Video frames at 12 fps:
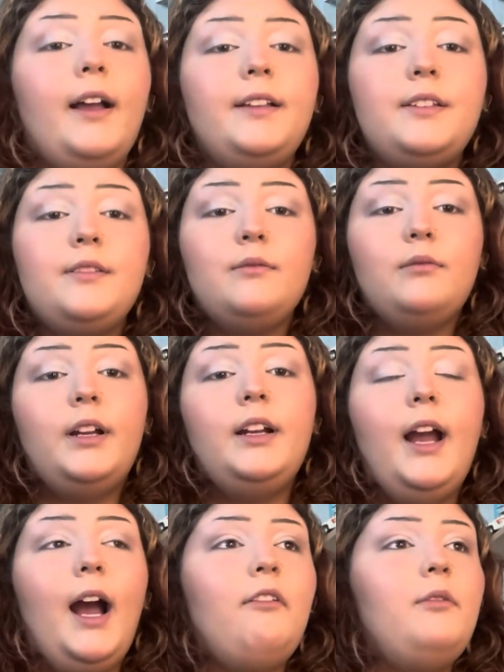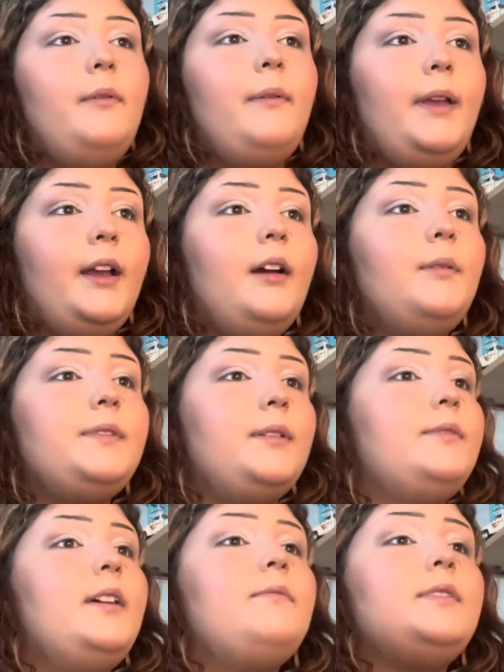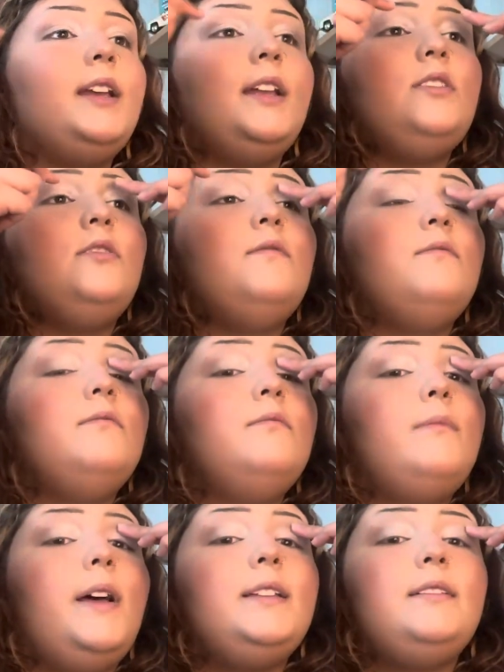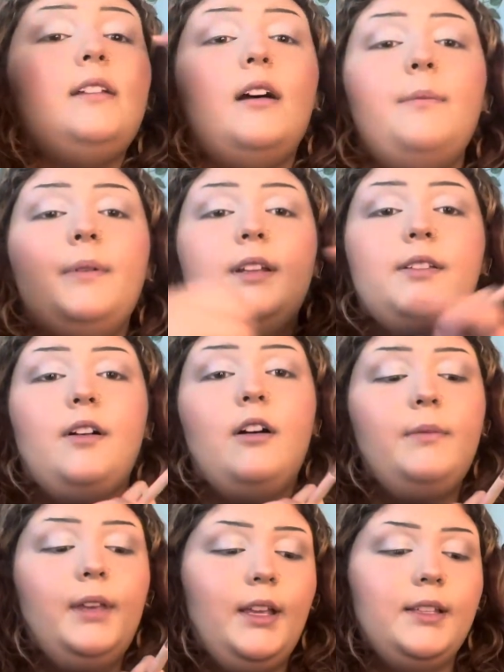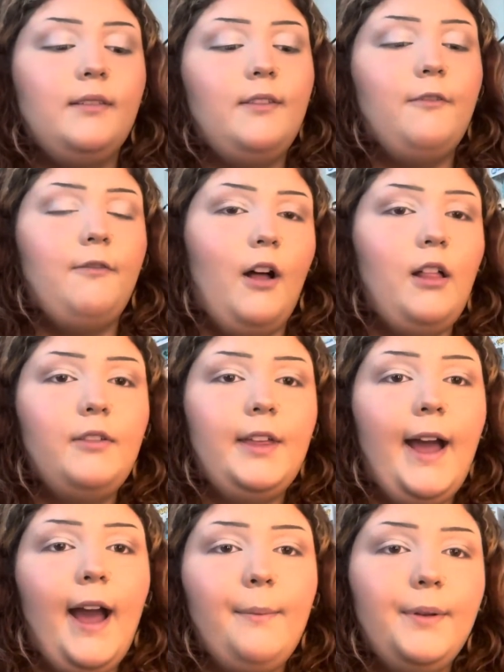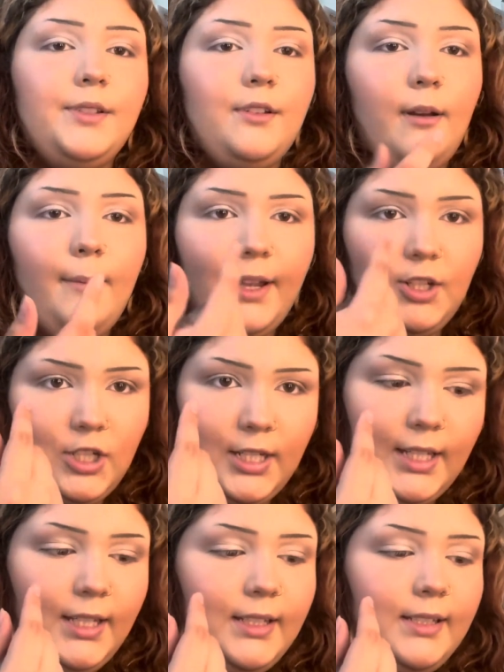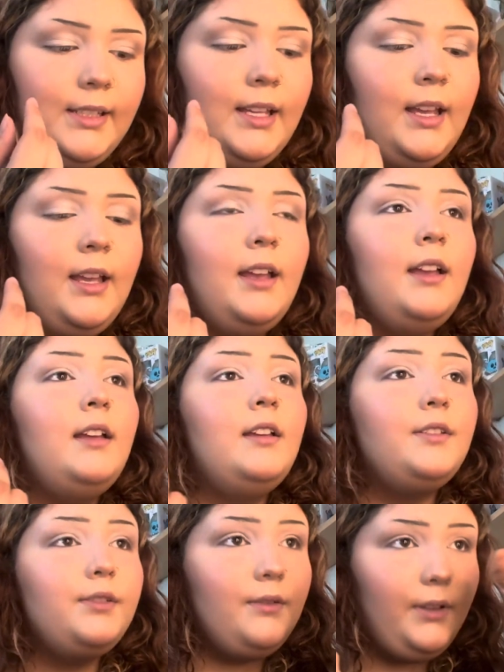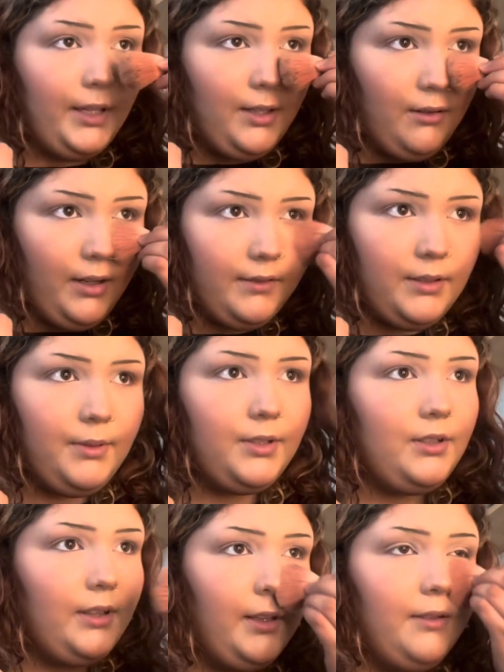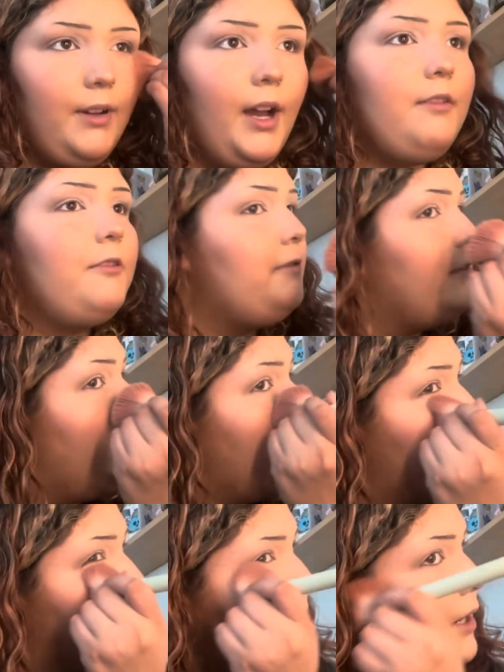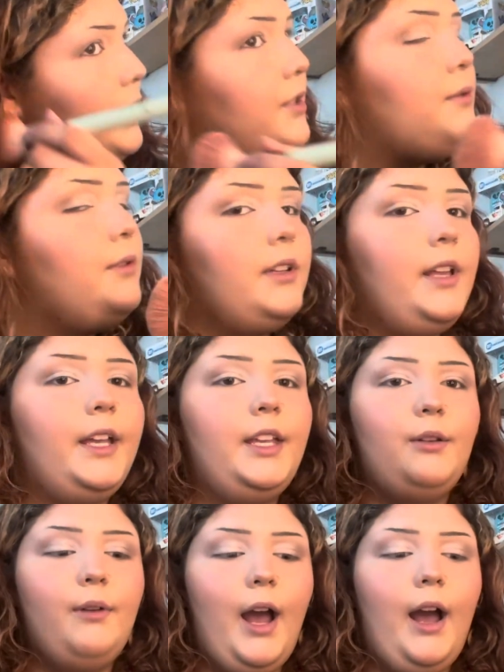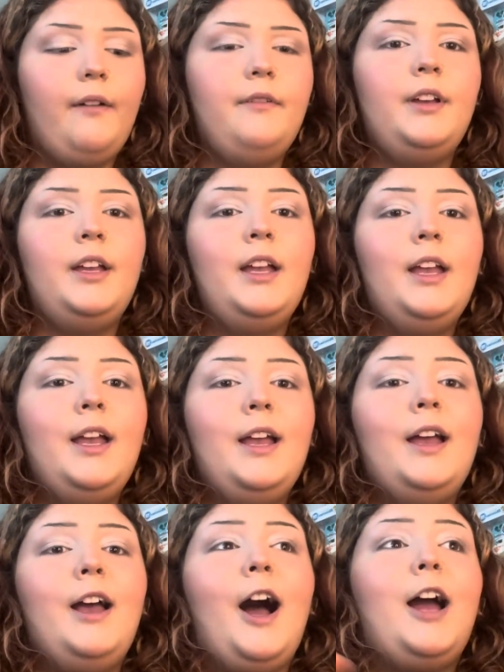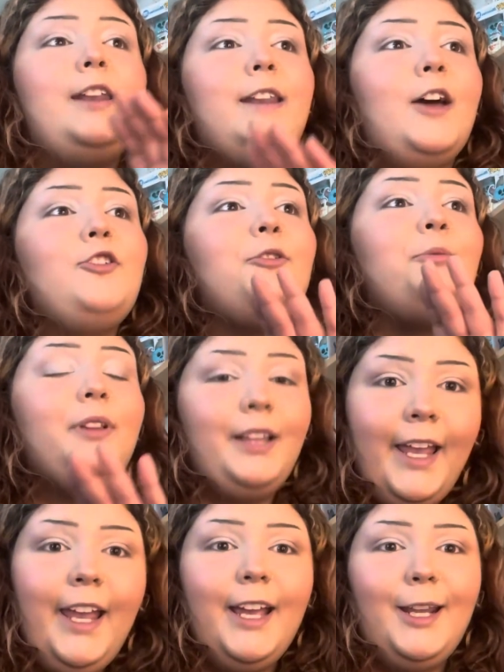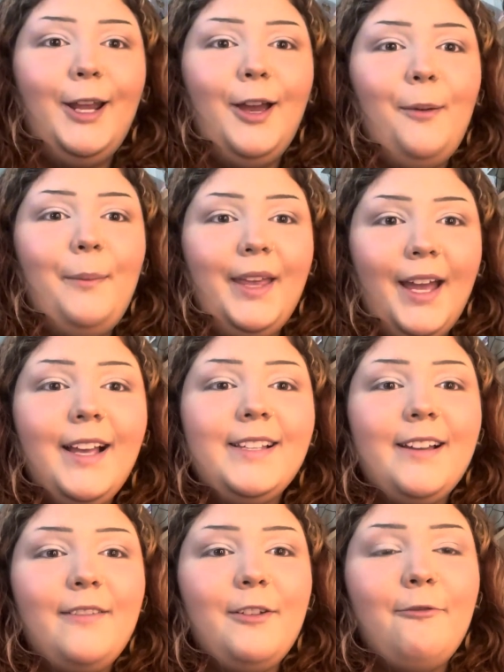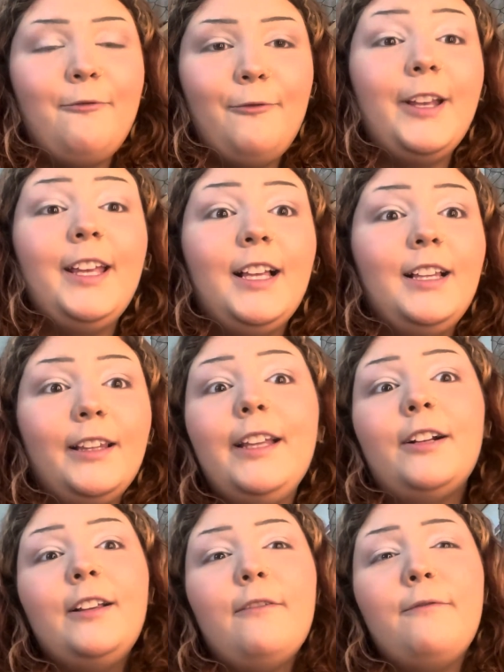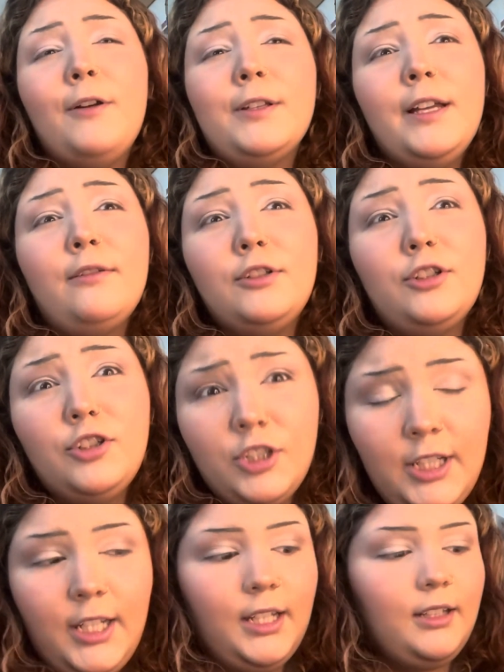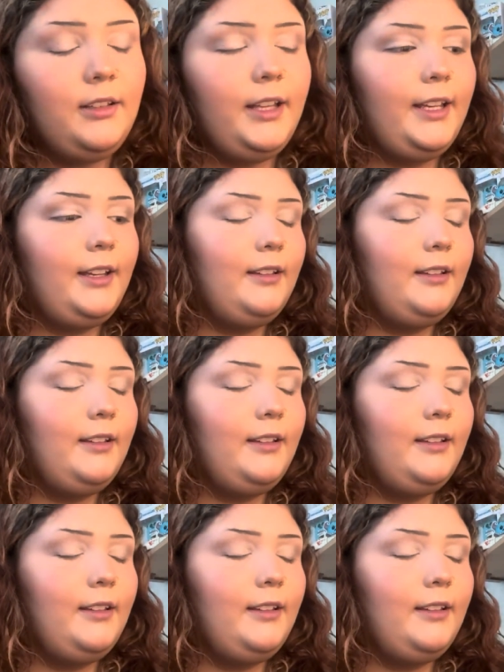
swear half of my makeup sometimes gets messed up, and it's all because of the fallout that happens on my cheeks. So like, you have to make sure like you have a fluffy brush, or like you have another plan because of the freaking glitter that falls down on your cheek. Like,